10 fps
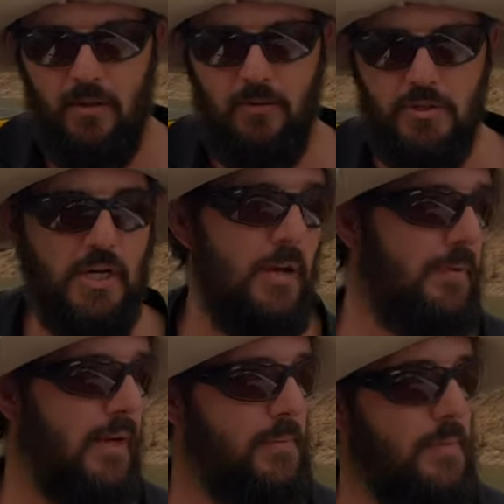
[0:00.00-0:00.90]
I'll
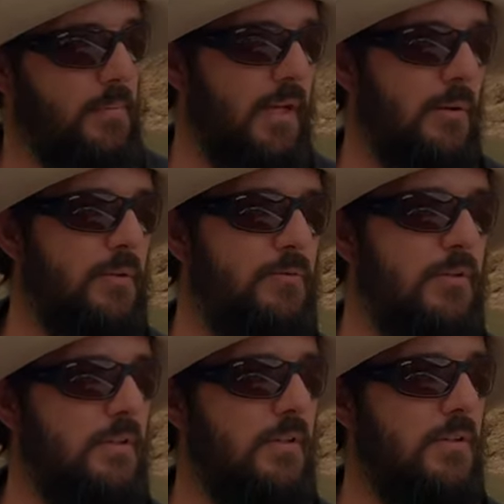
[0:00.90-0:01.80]
sharpen it up a bit, play with a
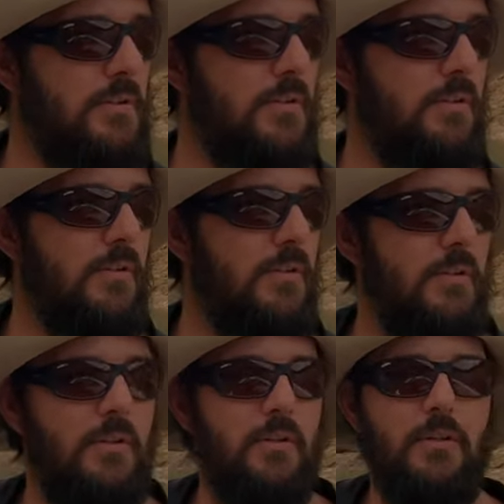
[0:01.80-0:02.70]
few things.
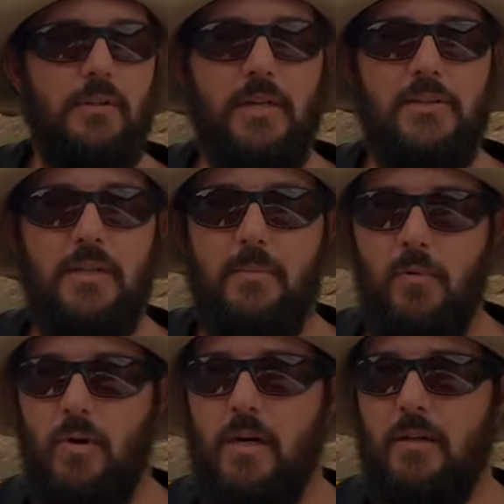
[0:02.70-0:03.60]
That's your
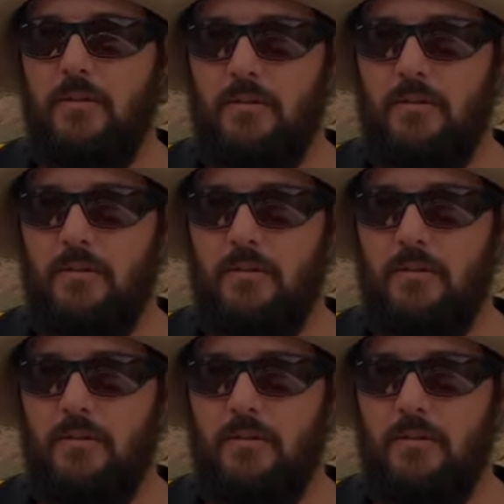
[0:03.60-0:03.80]
number one.